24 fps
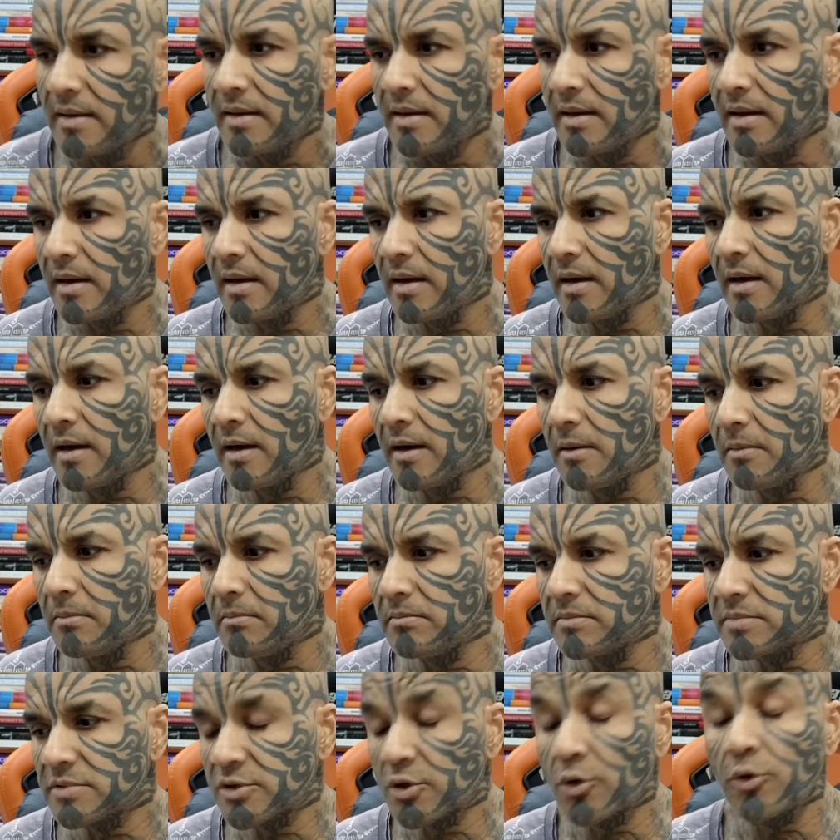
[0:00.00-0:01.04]
Um,
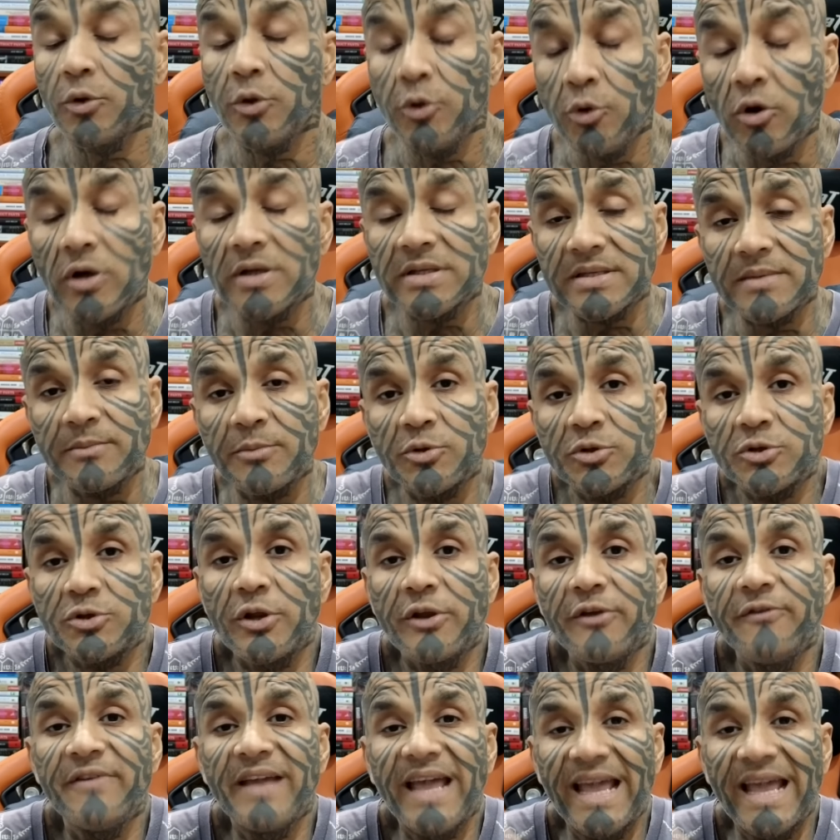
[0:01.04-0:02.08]
so you are supposed to
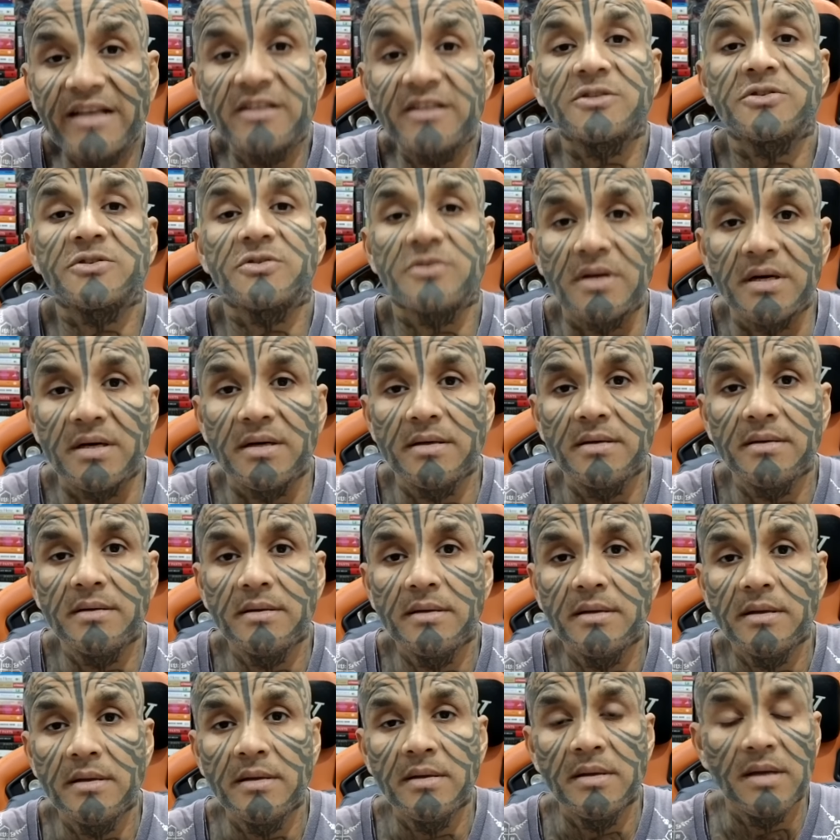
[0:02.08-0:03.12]
give extra.
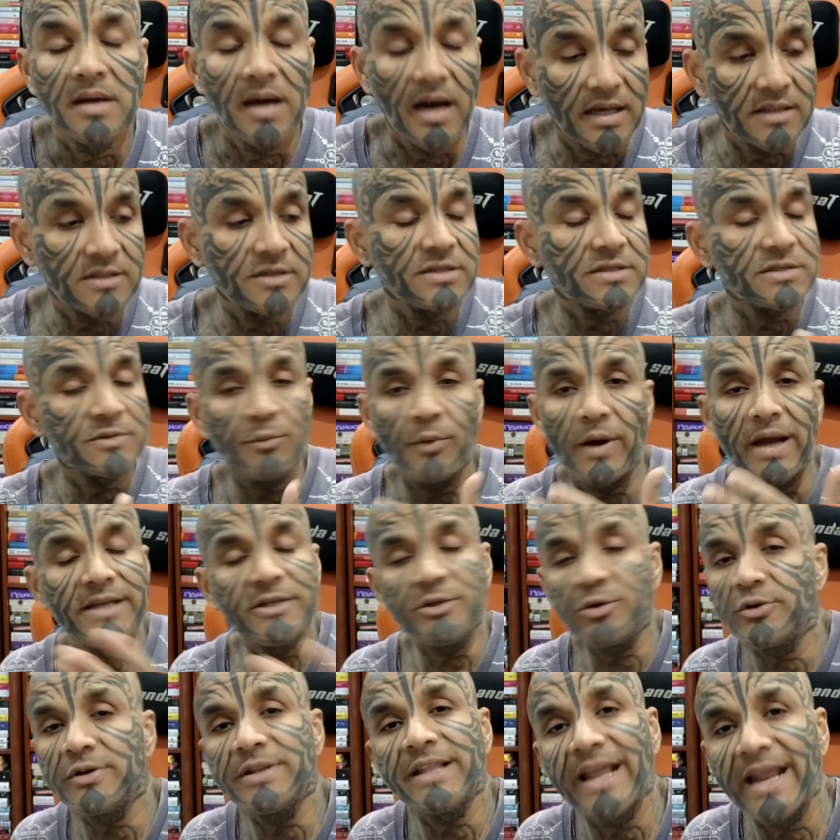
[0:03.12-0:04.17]
Others, why
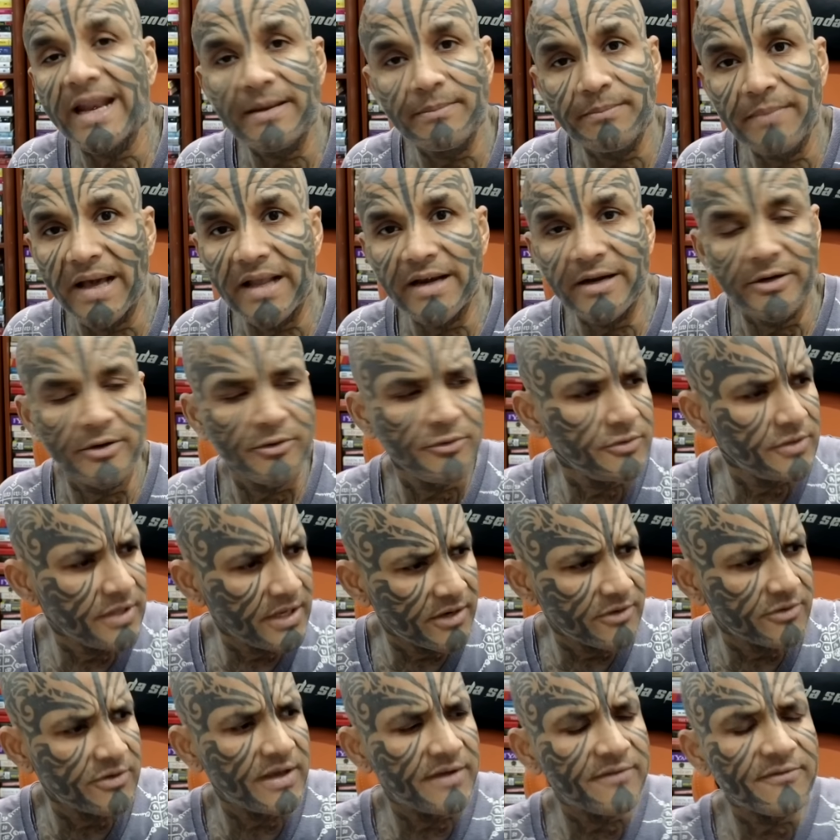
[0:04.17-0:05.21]
should they get married to you? They
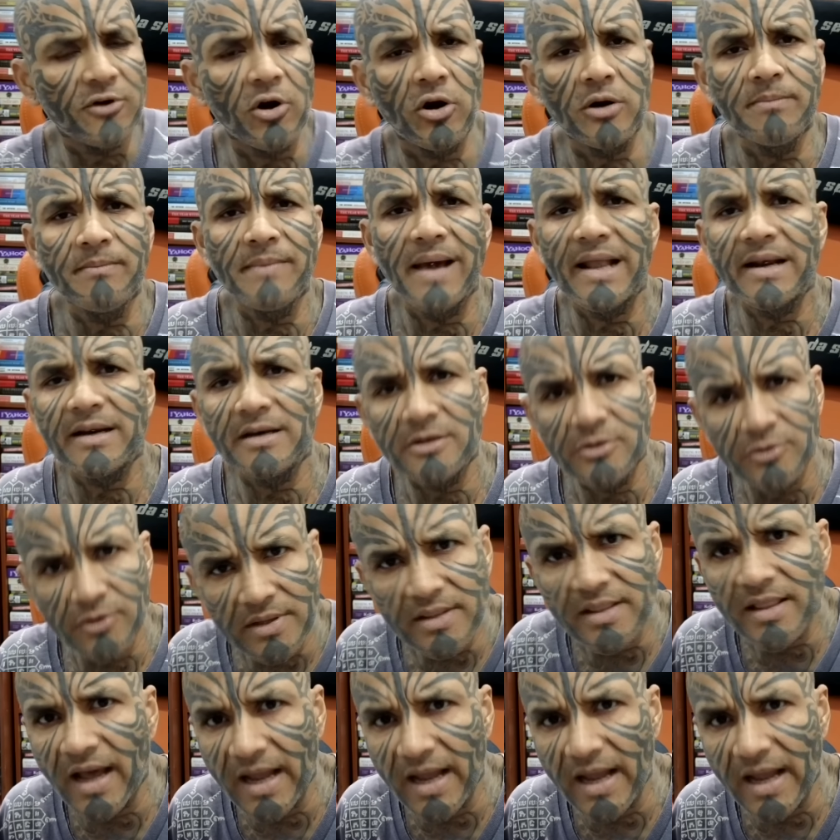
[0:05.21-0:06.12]
could have got married to a Thai